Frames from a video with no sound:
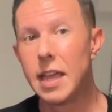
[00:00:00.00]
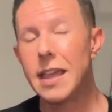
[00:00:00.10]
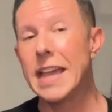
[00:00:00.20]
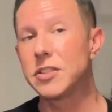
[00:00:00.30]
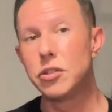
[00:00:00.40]

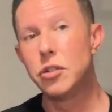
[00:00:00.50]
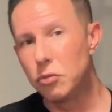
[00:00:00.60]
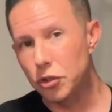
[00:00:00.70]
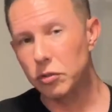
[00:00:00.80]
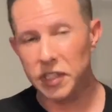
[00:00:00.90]
as
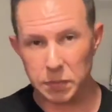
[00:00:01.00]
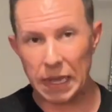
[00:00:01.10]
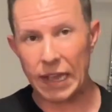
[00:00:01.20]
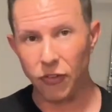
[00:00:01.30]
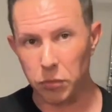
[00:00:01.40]
neutral as
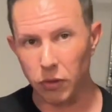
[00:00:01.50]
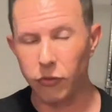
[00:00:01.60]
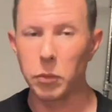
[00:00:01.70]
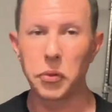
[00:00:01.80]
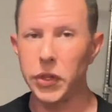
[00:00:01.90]
possible.
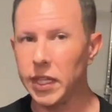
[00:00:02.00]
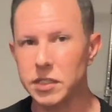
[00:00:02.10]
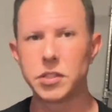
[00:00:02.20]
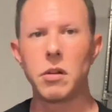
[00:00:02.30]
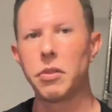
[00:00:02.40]
So please
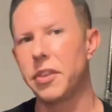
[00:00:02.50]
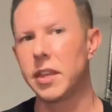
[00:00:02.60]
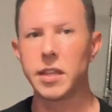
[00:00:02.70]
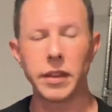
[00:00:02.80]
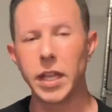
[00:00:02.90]
don't think
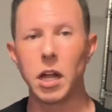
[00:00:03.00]
that like,